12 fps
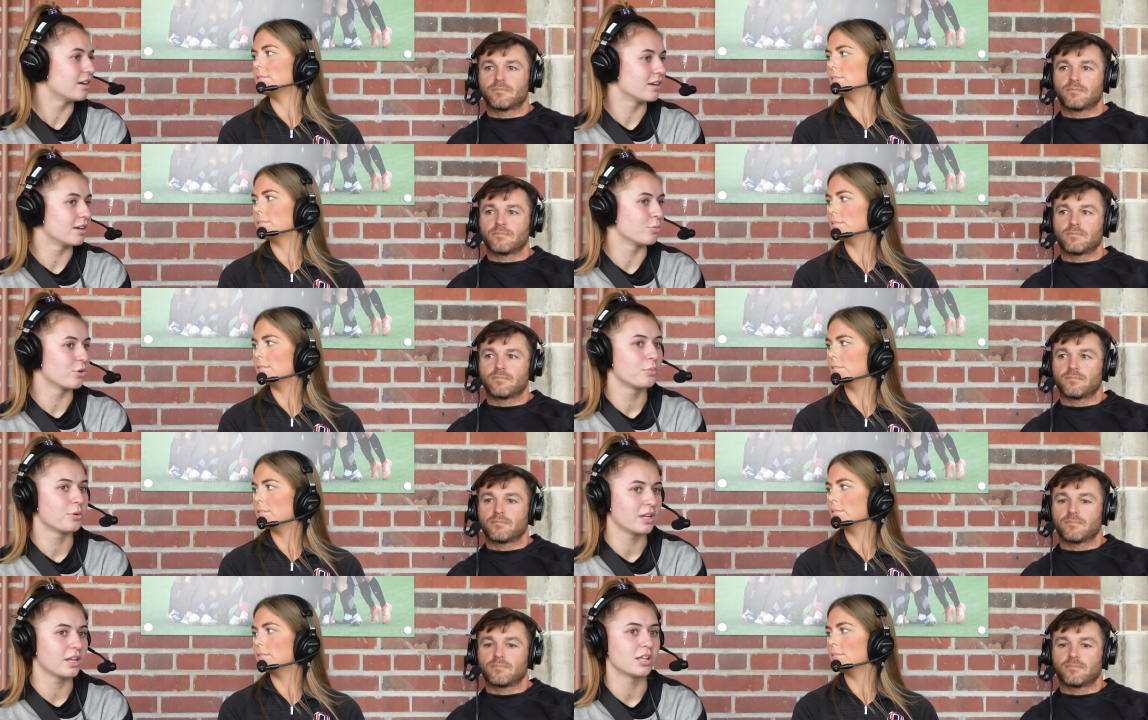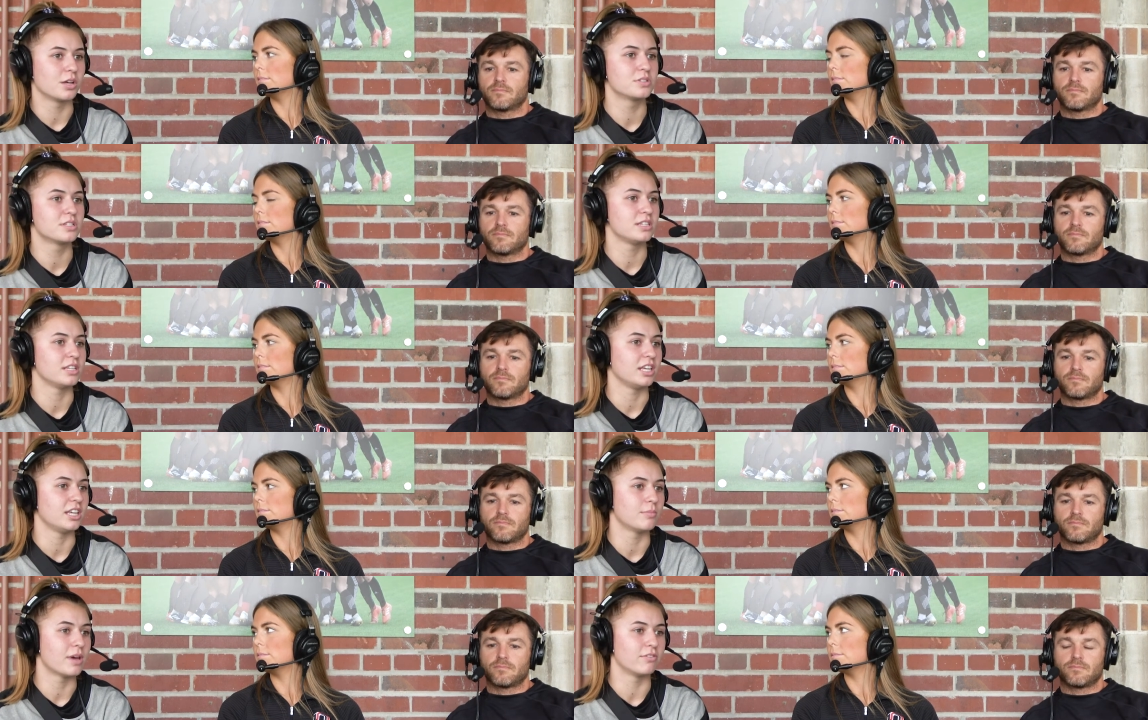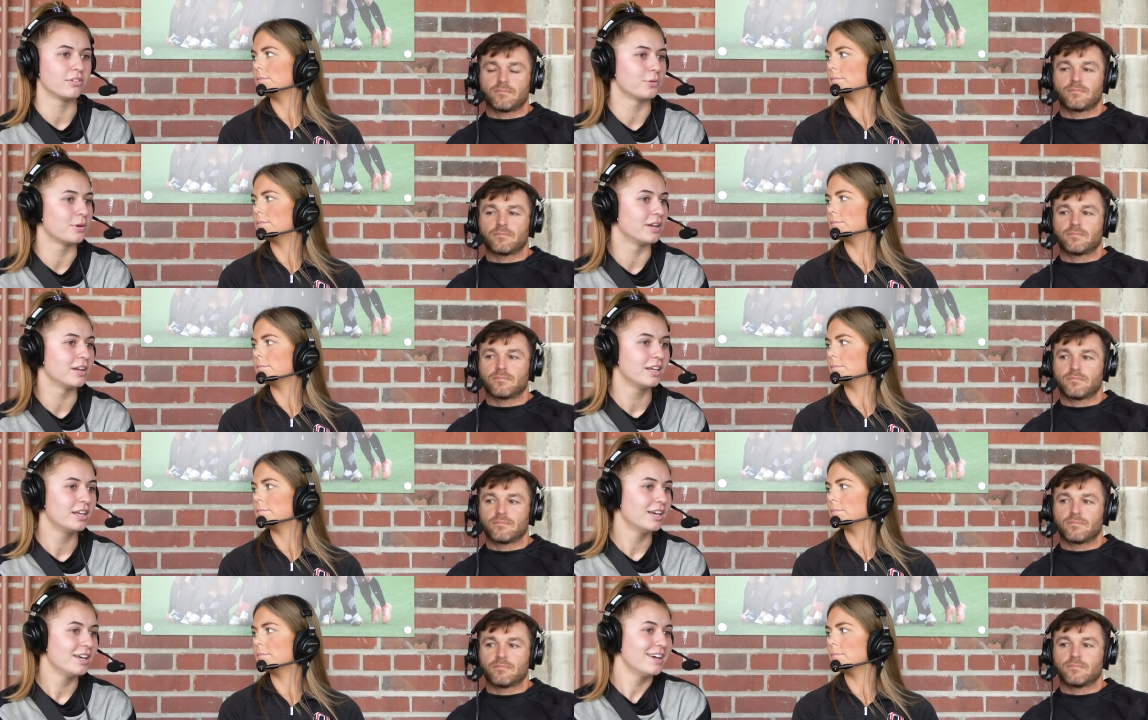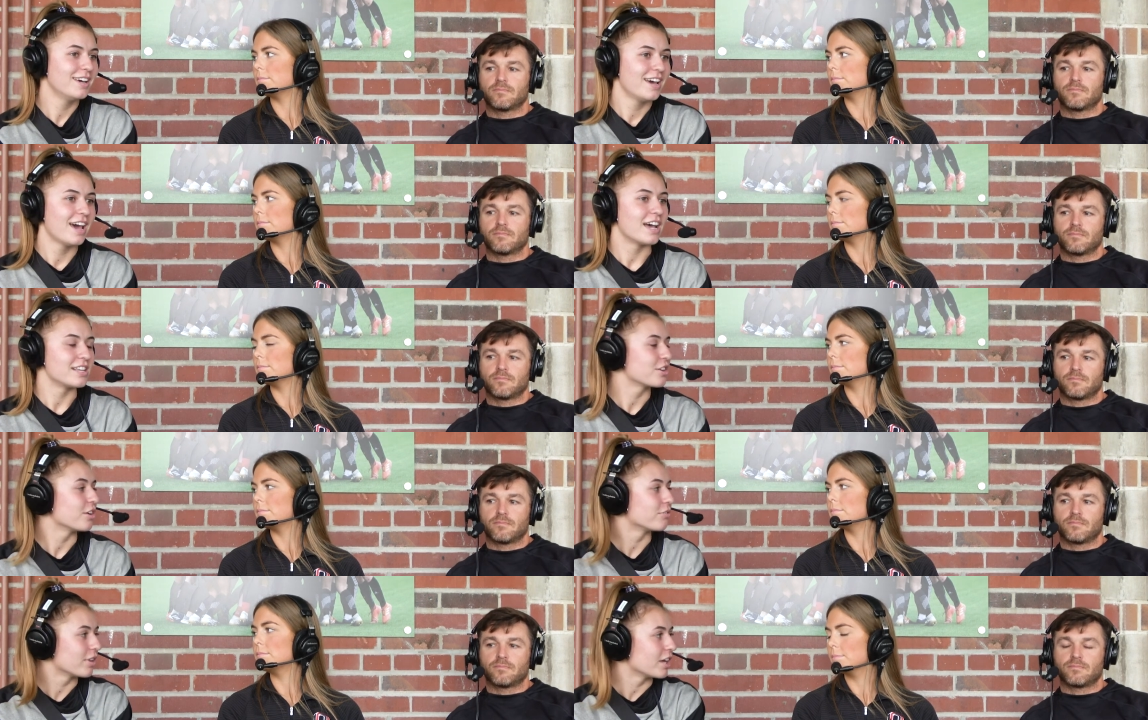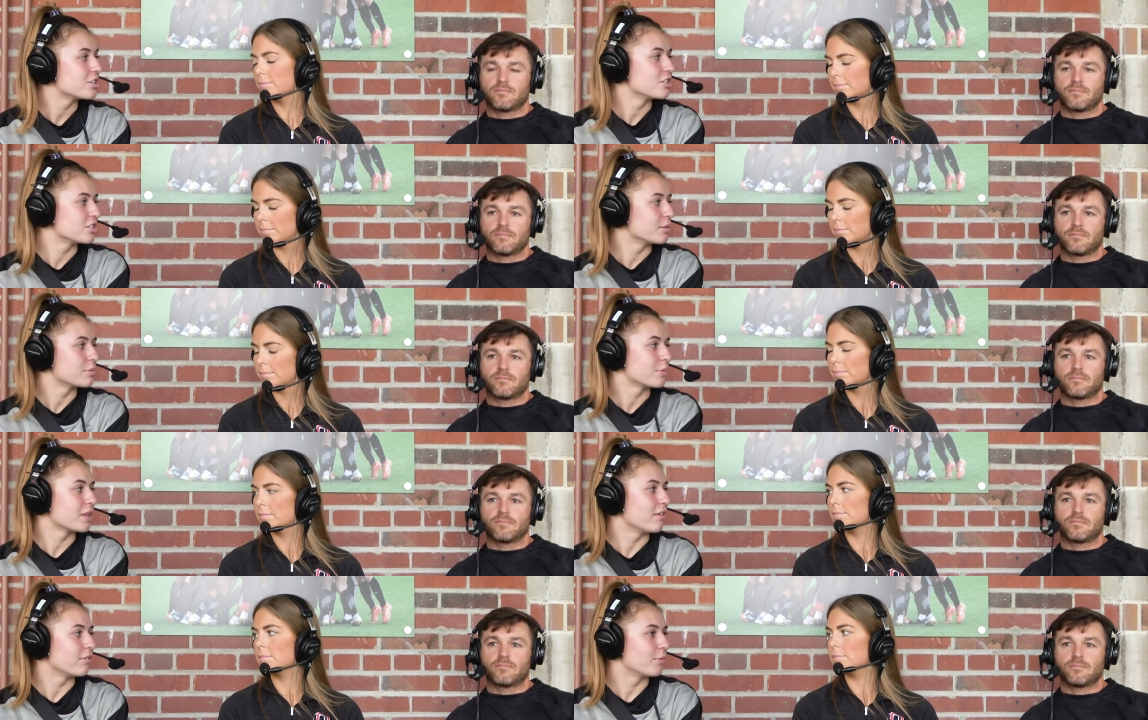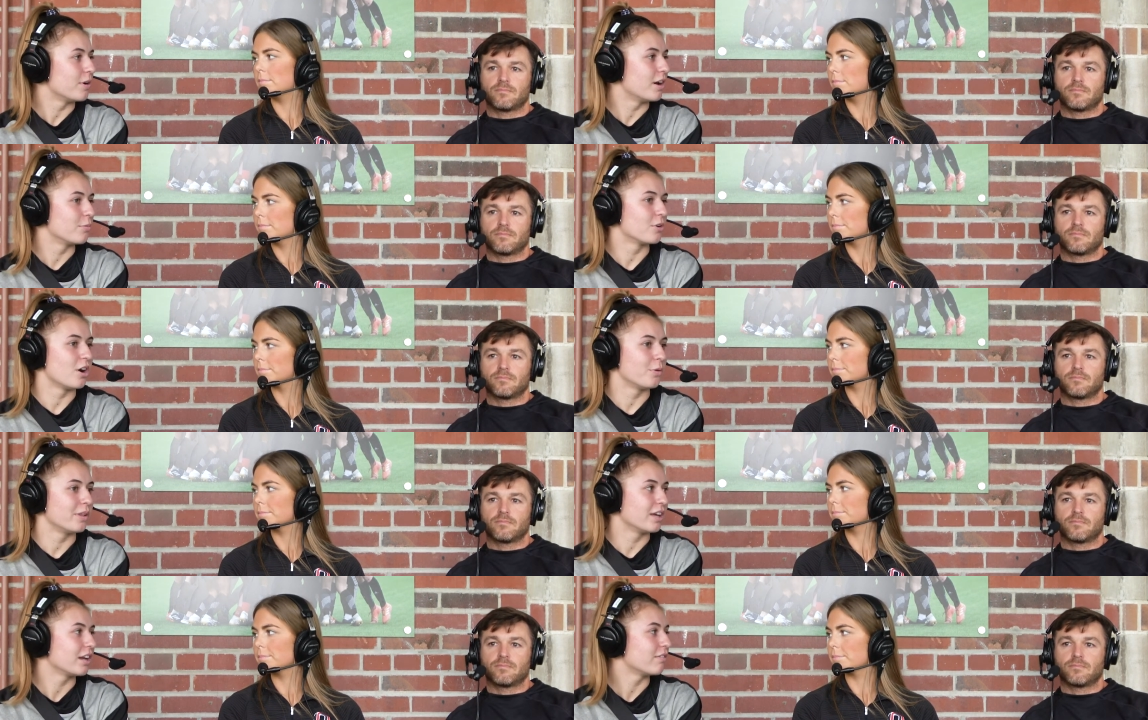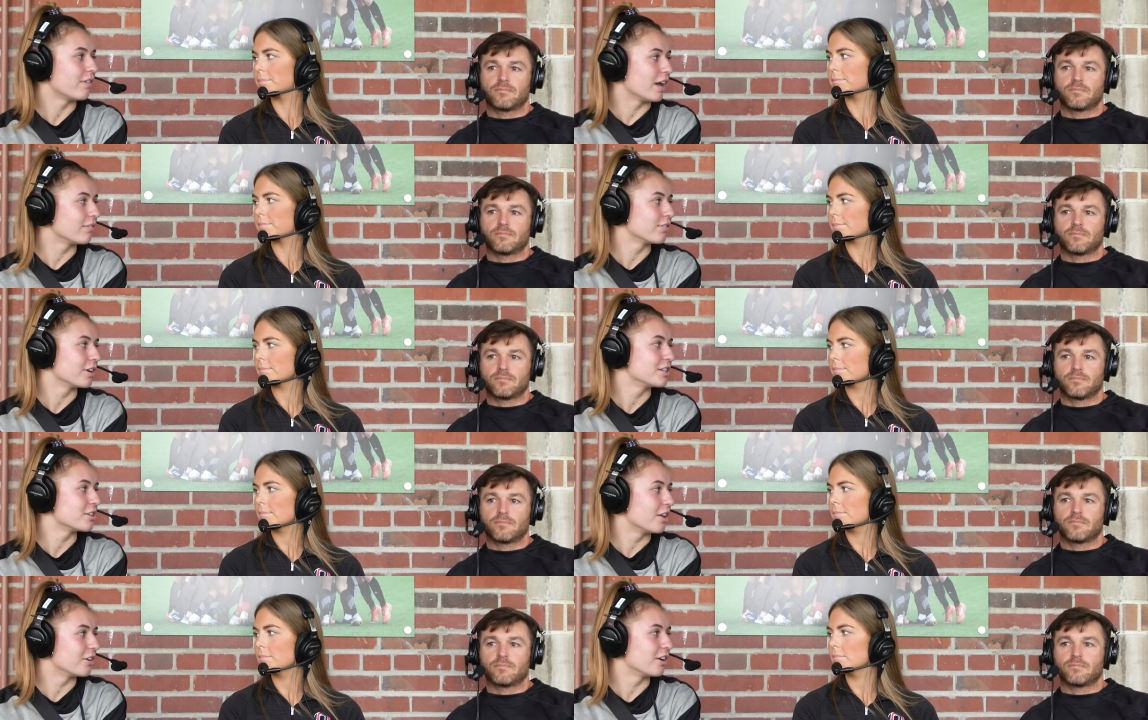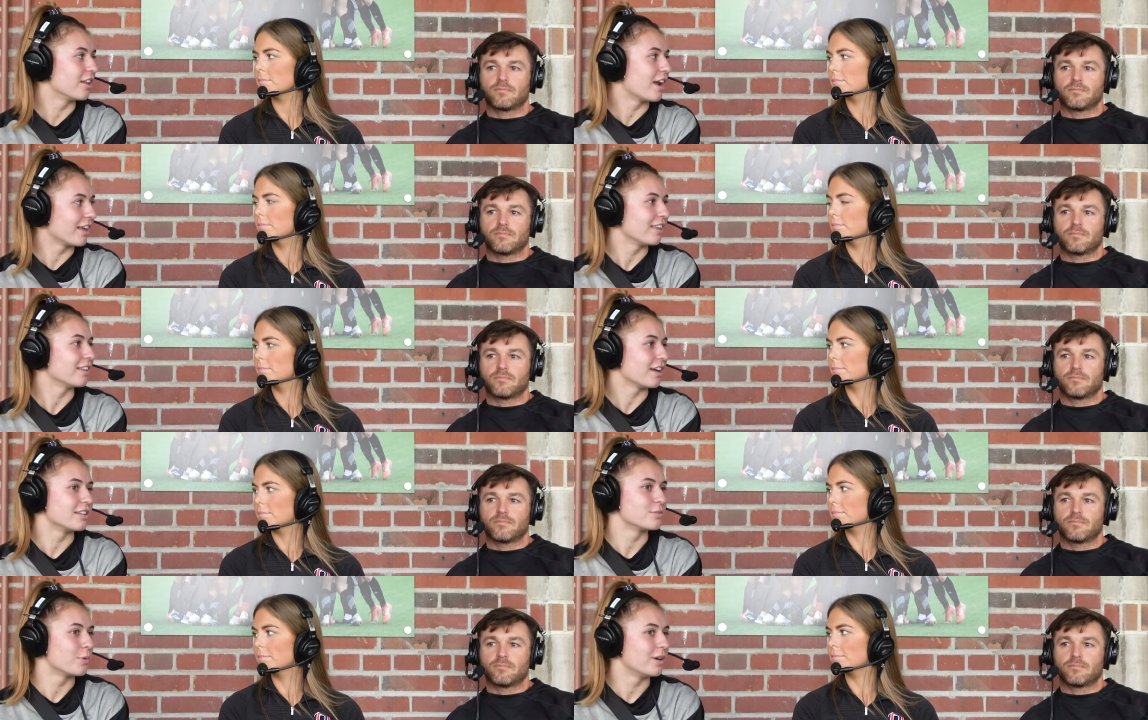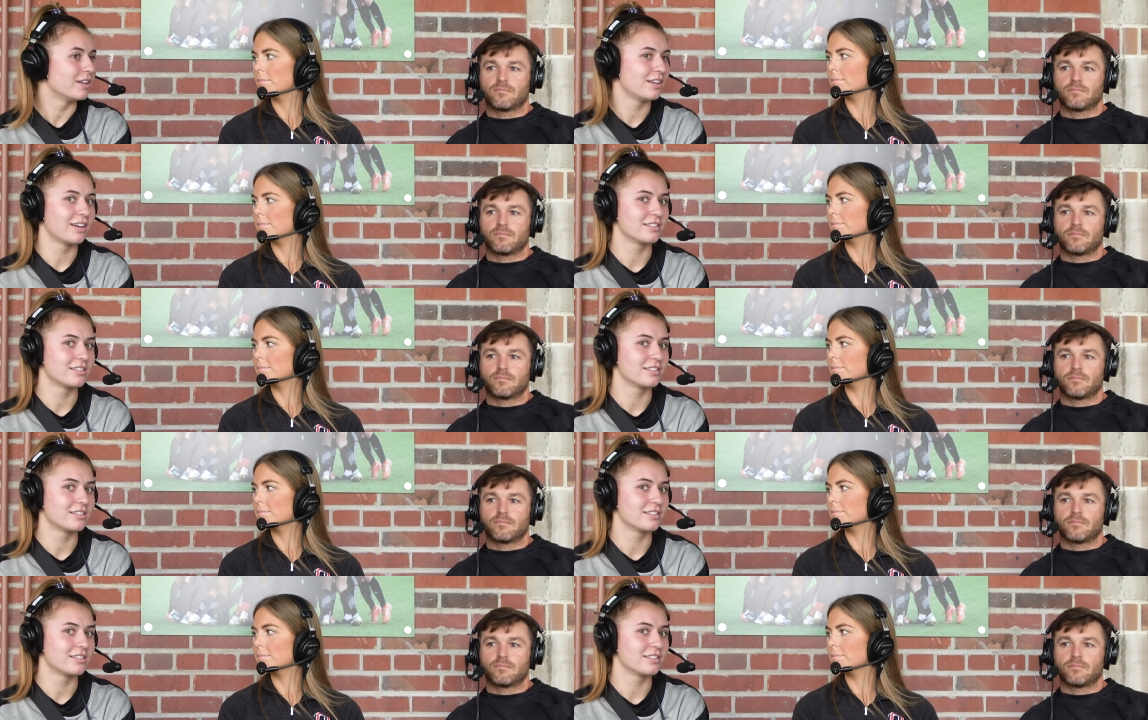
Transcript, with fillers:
Speaker 1: We're a pretty close team. Everyone has good relationships with everyone. We're all willing to fight for each other, and I think that's what